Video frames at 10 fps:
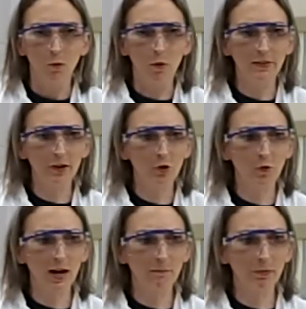when a
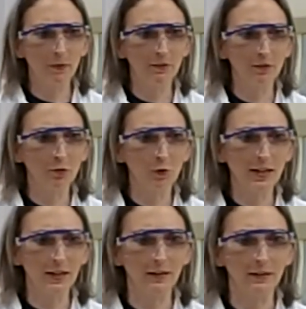grape is
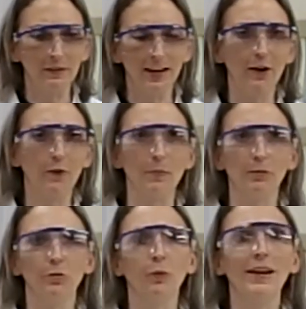green? Not
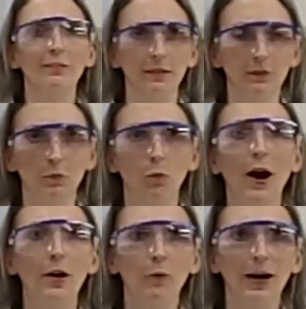grapes, raisins.
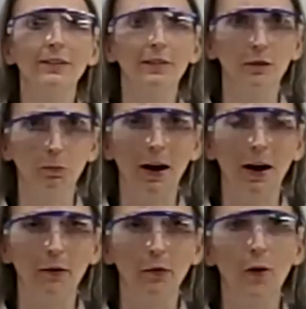Why are raisins
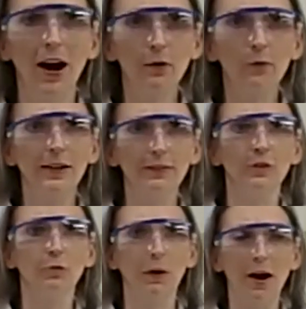brown? Why are
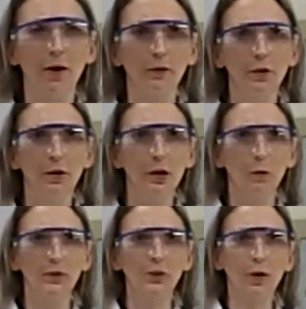raisins brown
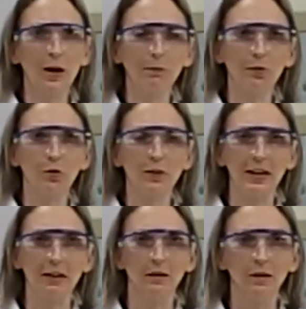when the grapes are
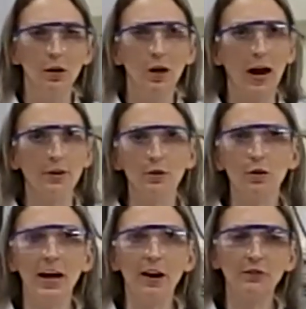green? And you
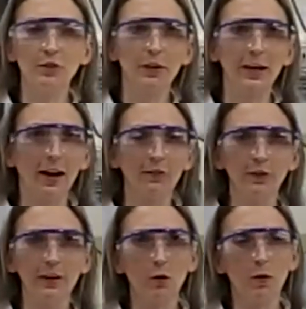don't have to know the
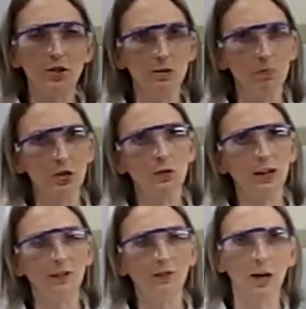answer to that question, but you
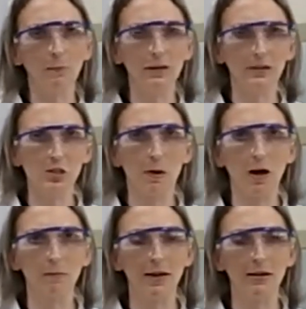can set up an
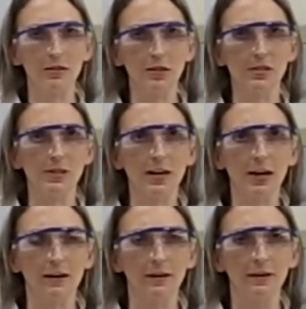experiment to
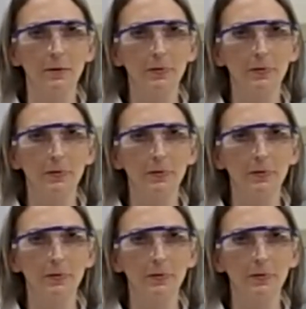study it.